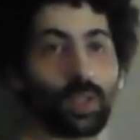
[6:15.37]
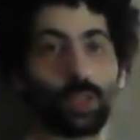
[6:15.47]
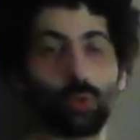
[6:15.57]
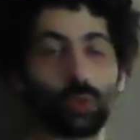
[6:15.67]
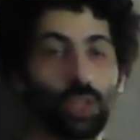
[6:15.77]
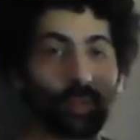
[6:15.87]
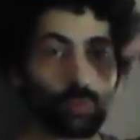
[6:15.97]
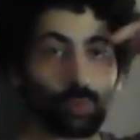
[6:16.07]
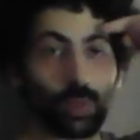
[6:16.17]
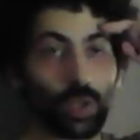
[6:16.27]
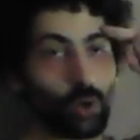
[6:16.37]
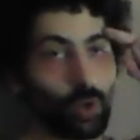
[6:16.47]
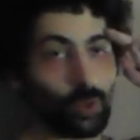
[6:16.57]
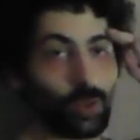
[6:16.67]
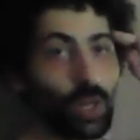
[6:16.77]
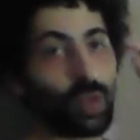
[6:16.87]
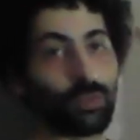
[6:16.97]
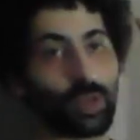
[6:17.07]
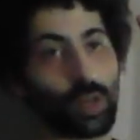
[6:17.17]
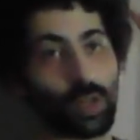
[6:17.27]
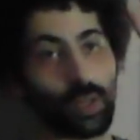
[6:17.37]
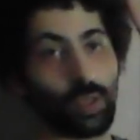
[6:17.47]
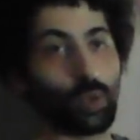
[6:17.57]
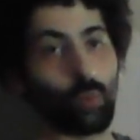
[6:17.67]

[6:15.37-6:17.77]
they don't have to be on the left eye